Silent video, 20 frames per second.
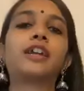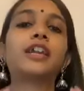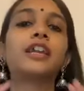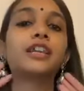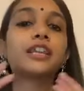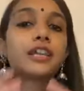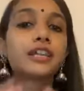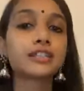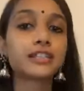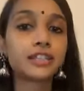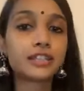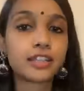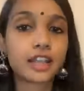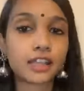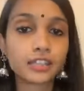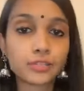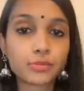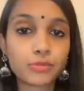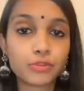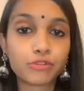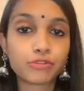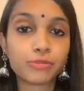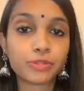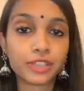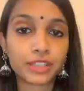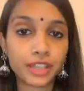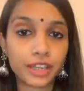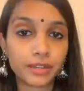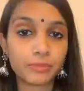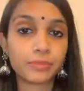areas that dance
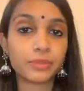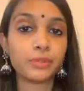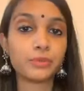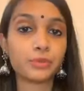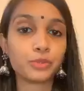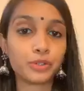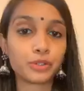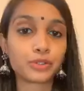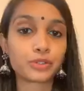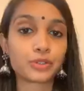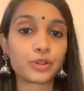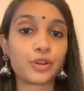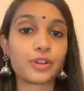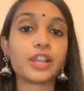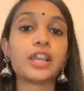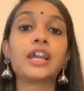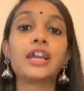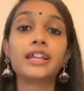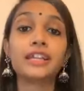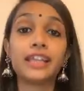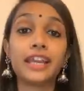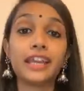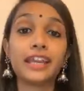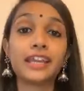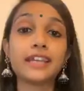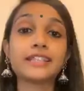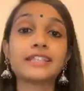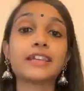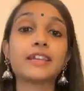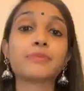movement therapy works on.
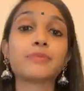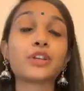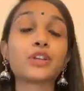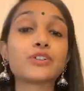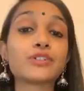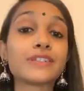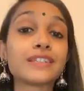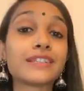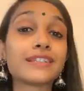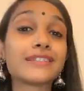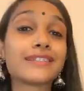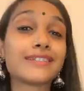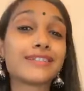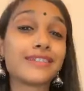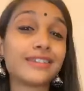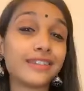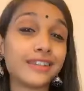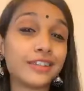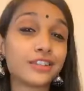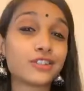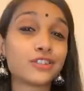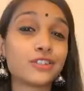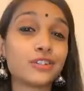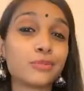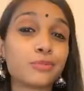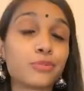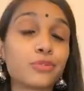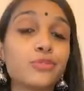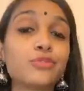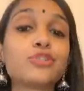Like I said, because it is a
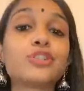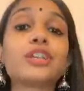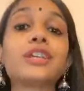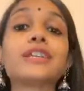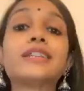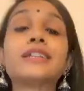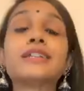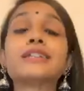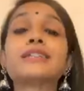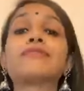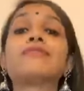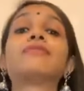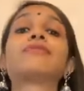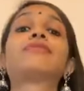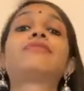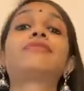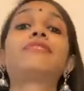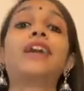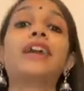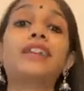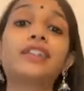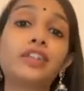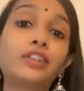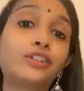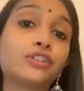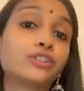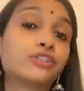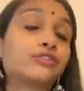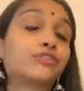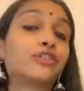relational approach, it is
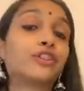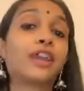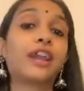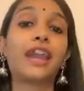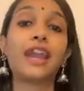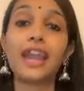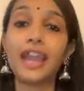very good for